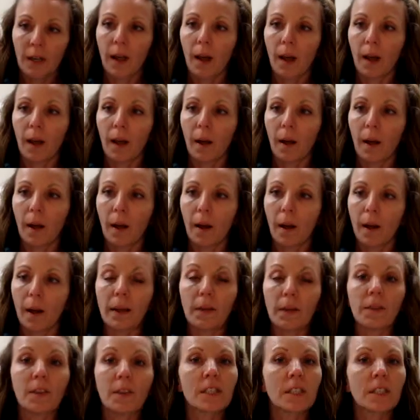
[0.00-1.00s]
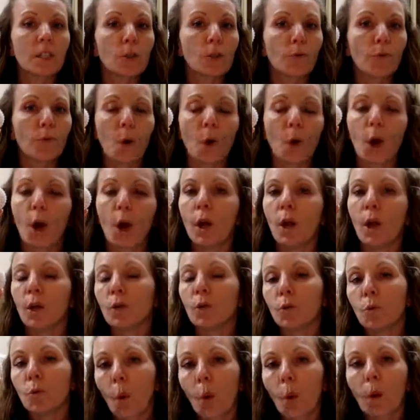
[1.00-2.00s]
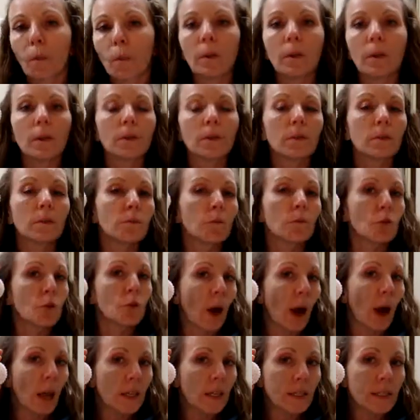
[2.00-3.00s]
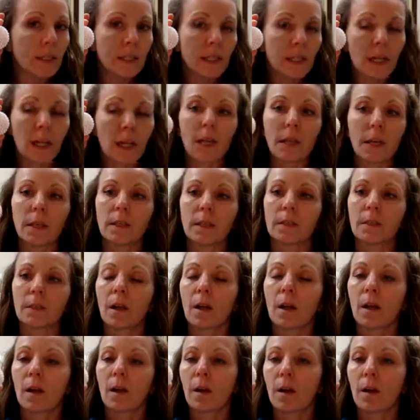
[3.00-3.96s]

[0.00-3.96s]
This is for normal dry skin,